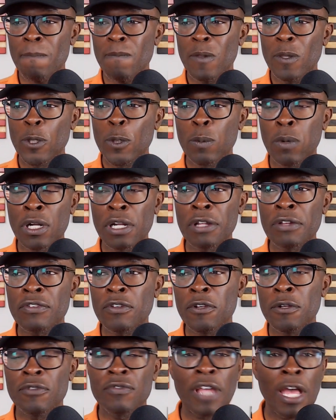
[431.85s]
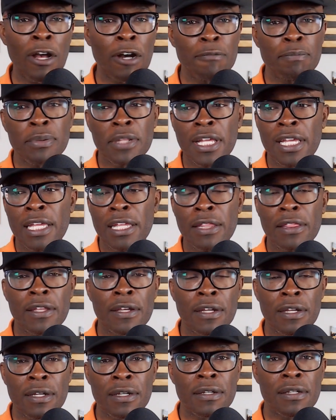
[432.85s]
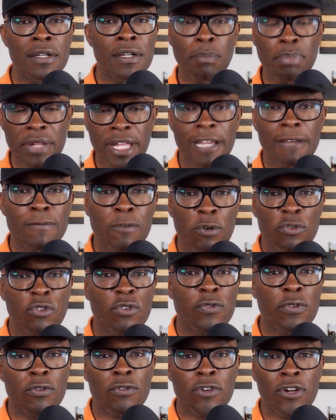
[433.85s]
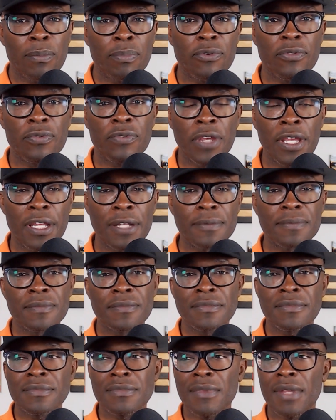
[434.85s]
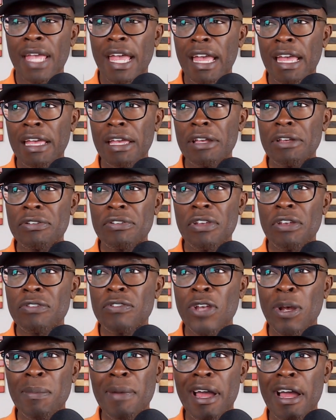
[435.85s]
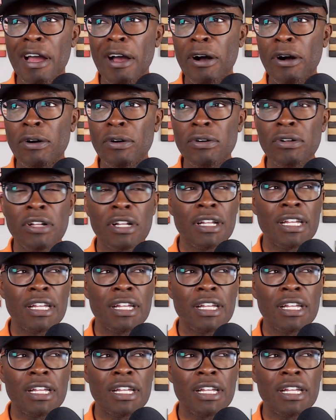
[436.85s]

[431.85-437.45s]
You wanted to downplay the Black Voices for Trump event as somehow,